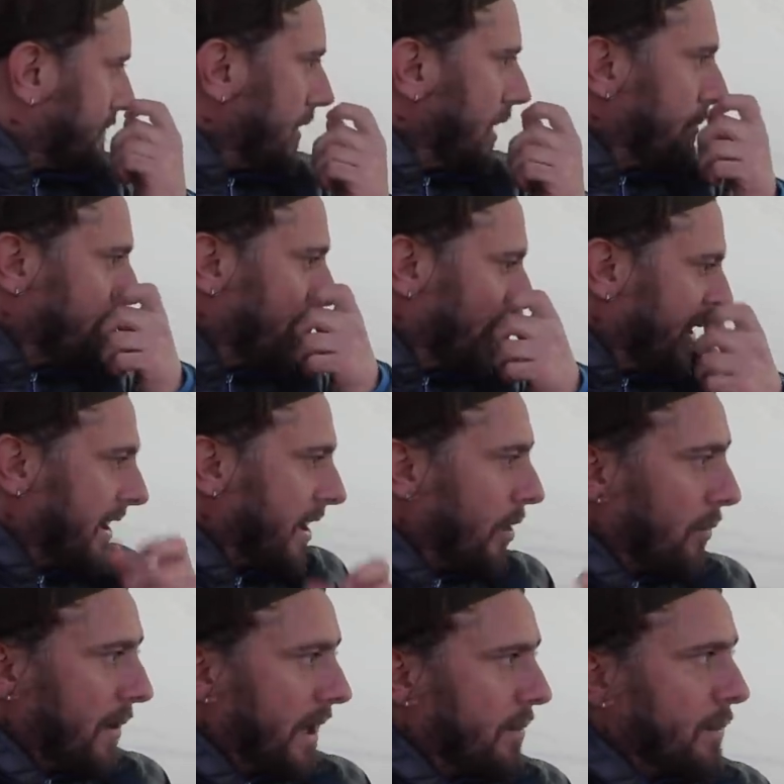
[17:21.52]
and putting it
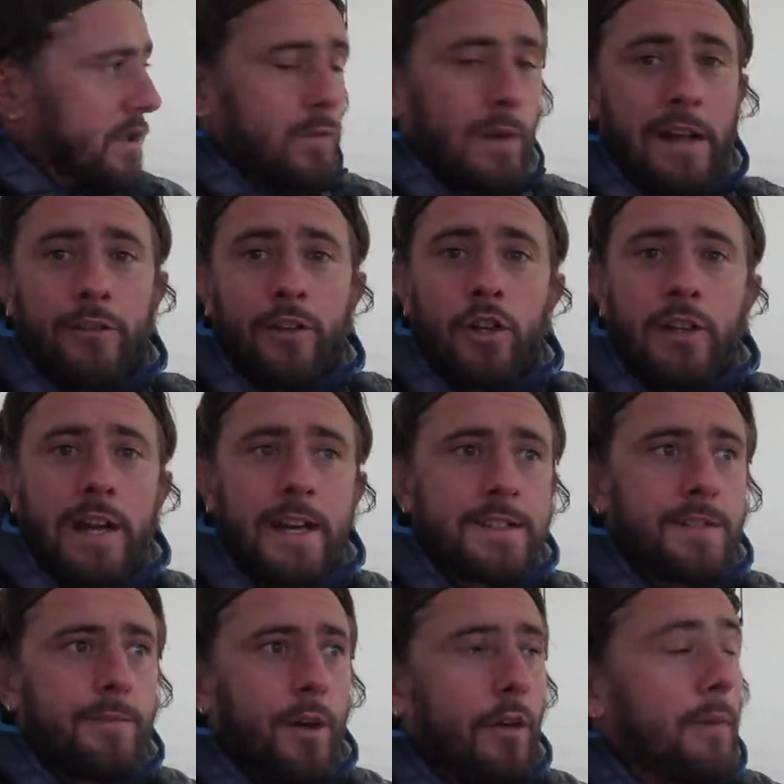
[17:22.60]
away, which we'll have a look at
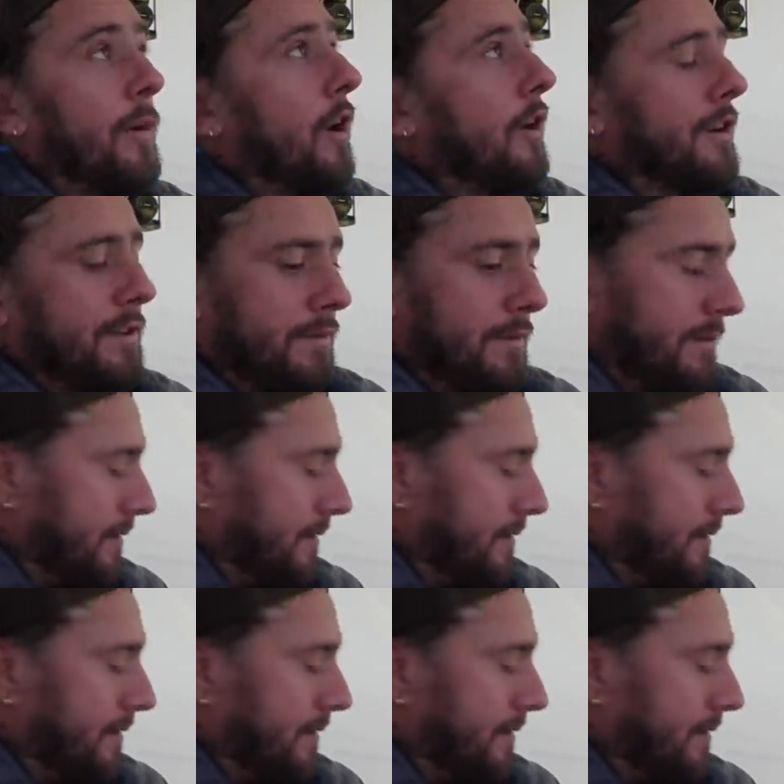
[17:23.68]
tomorrow morning.